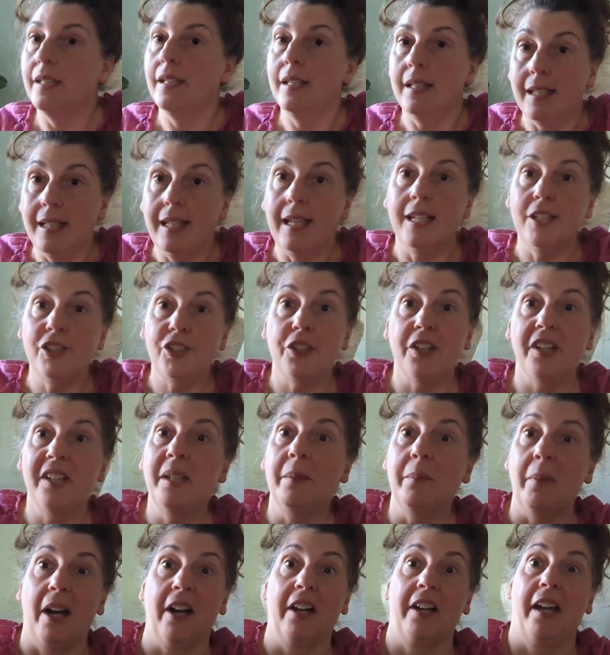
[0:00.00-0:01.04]
In case you're in
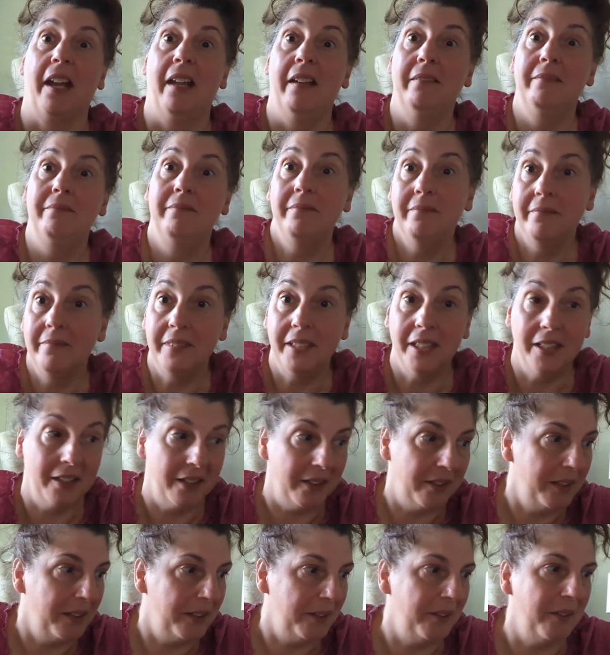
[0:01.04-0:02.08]
the market. You
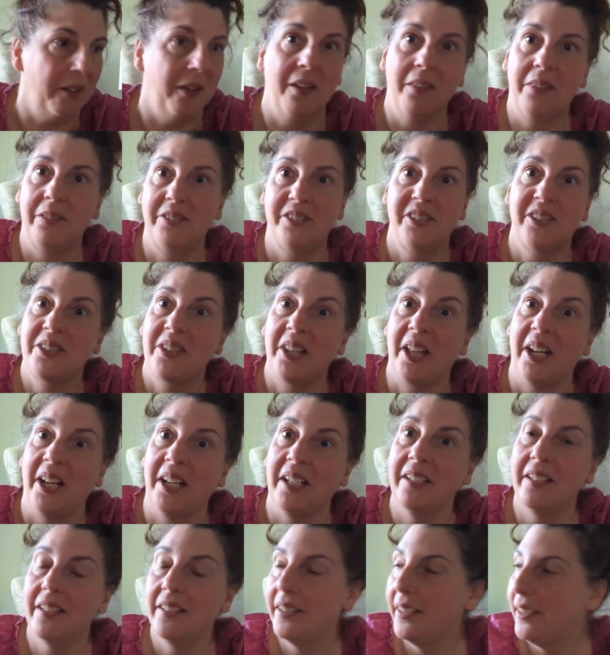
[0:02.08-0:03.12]
know, I don't know. Just thought
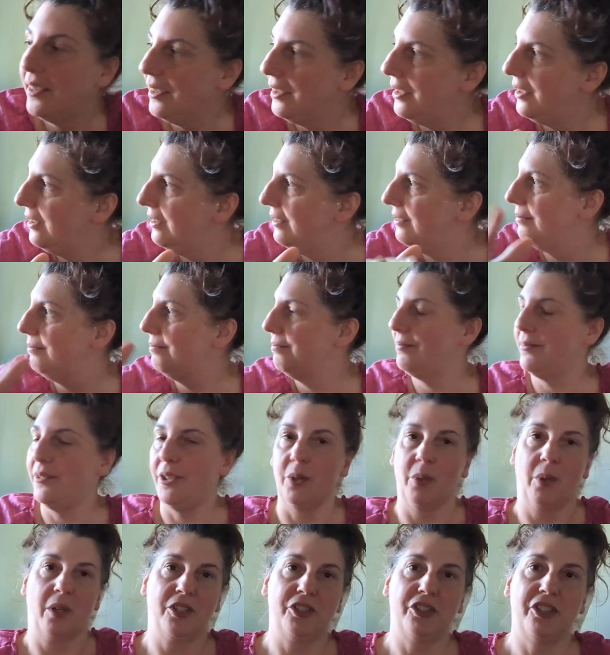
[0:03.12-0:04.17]
I'd
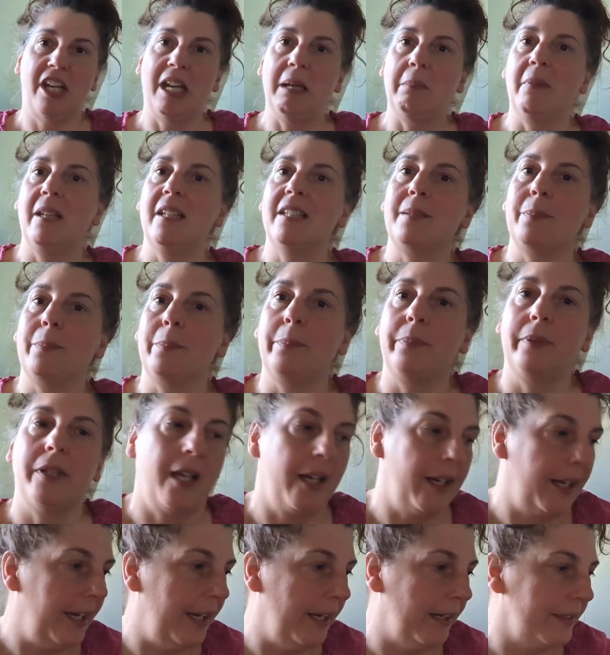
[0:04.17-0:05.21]
do a shameless
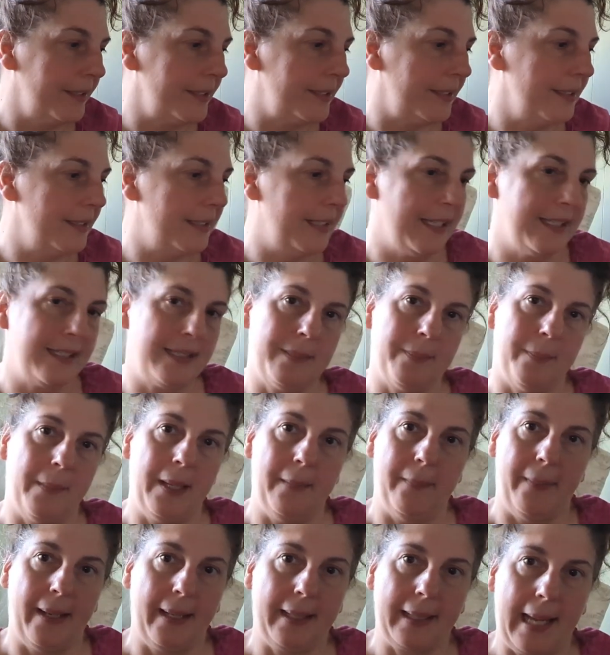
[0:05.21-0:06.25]
plug here since it's my
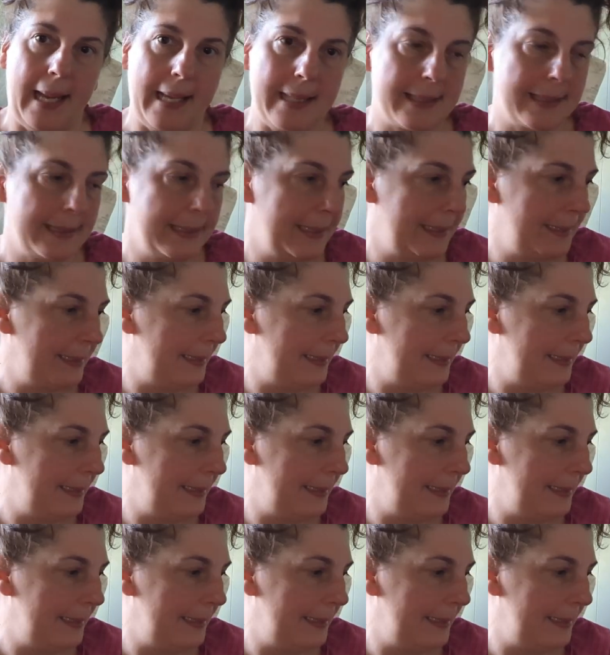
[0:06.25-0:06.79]
podcast.